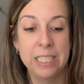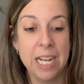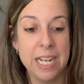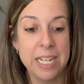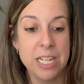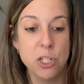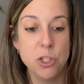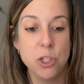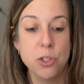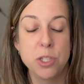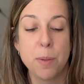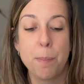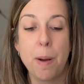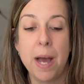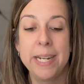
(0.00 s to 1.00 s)
gut issues.
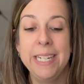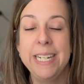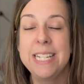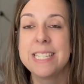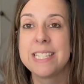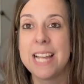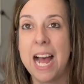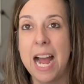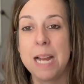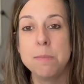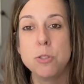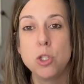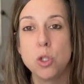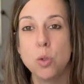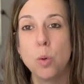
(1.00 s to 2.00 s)
The body needs
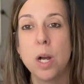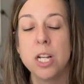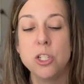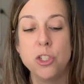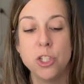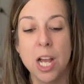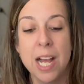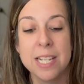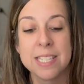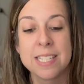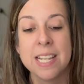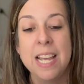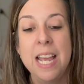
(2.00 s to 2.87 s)
time to adjust.